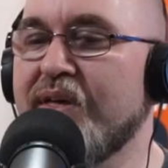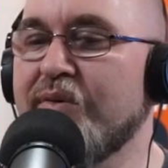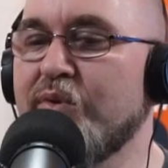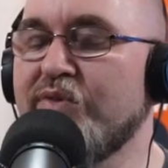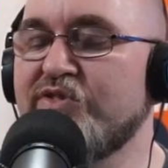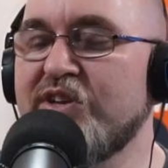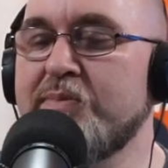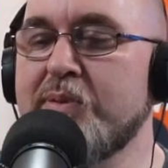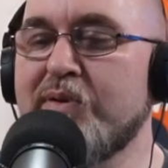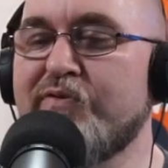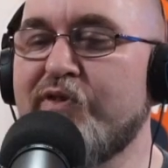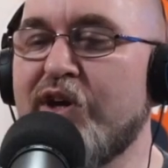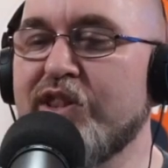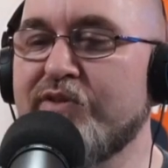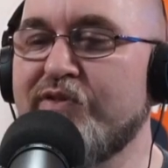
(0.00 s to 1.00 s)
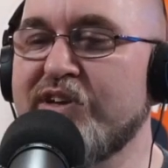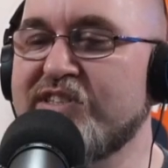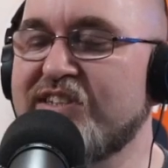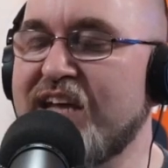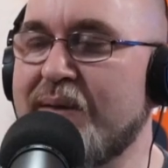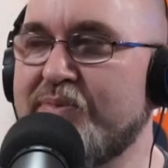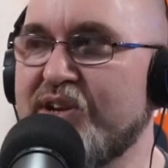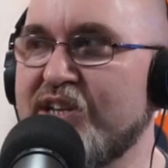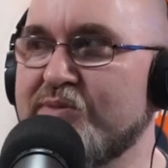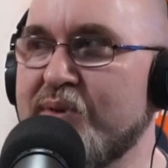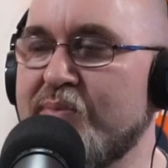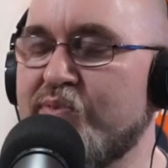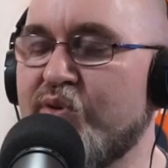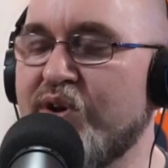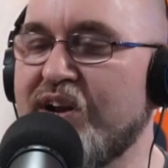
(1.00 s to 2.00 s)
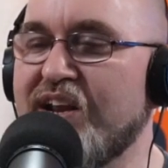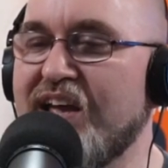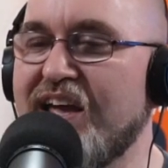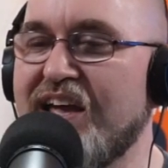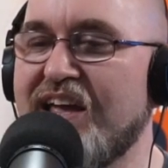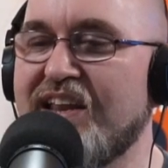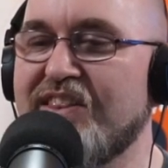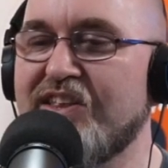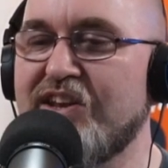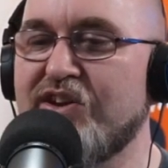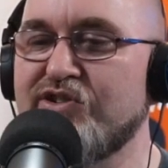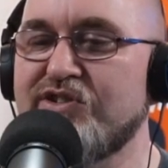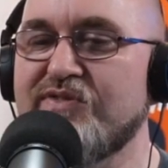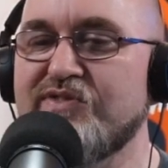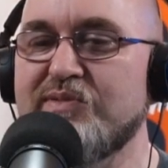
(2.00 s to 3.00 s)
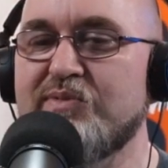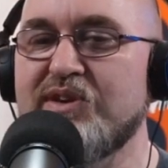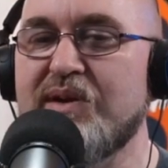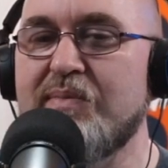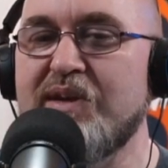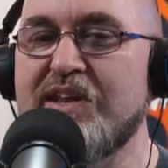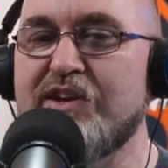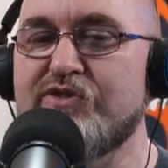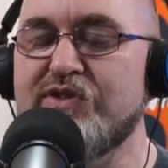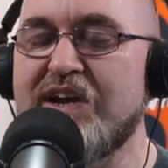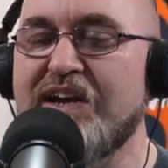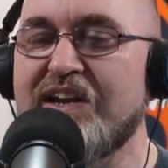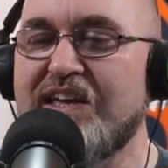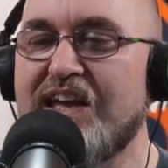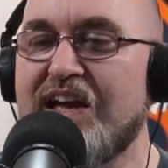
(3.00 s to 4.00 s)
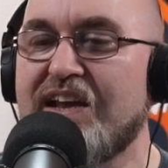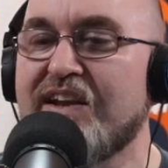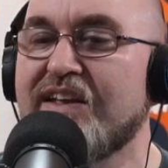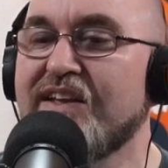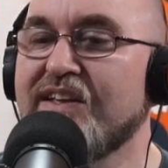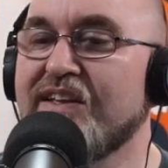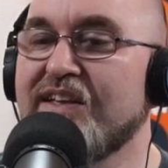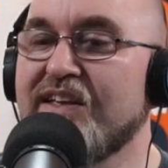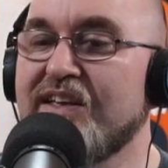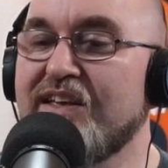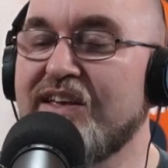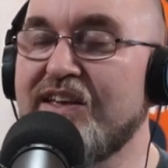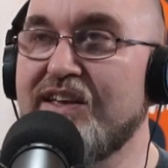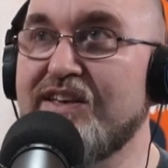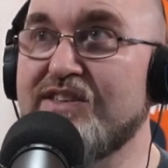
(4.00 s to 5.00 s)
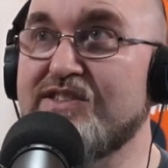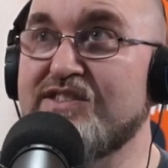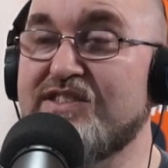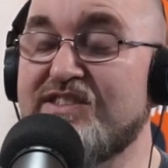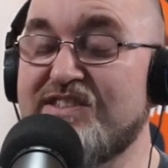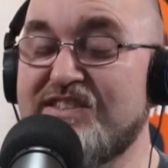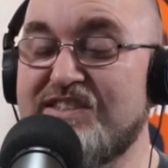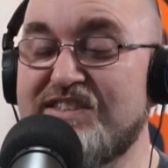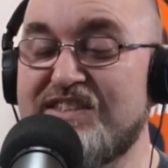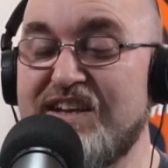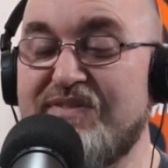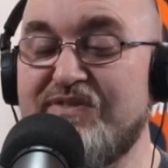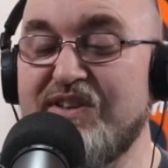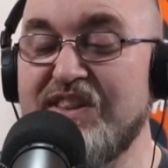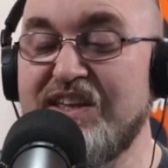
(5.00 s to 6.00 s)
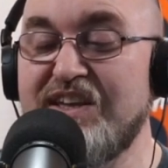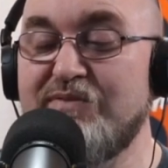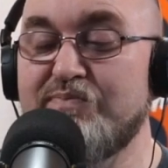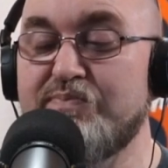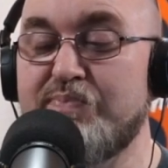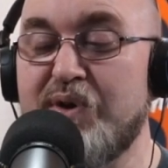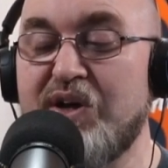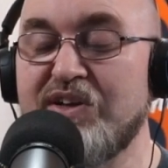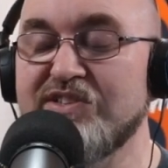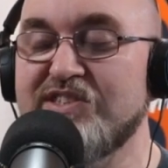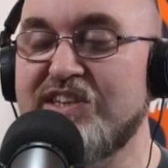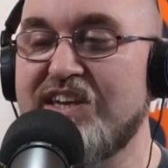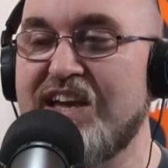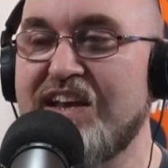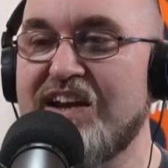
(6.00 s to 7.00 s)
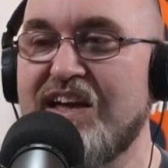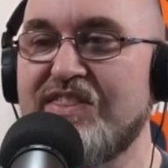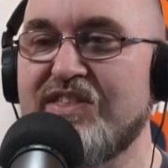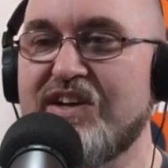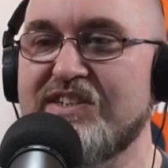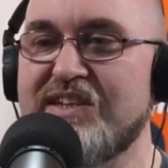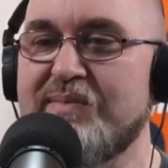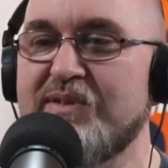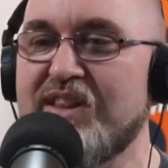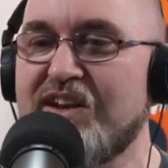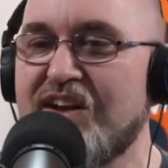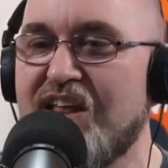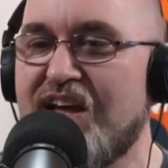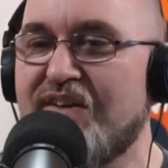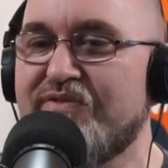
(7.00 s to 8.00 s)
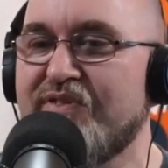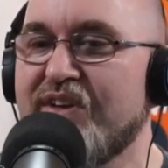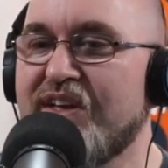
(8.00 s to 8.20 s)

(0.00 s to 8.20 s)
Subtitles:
we've seen people fall on their face adapting is my point. And the notion of someone coming in and trying it again is definitely ballsy. And I thought Damon Lindelof,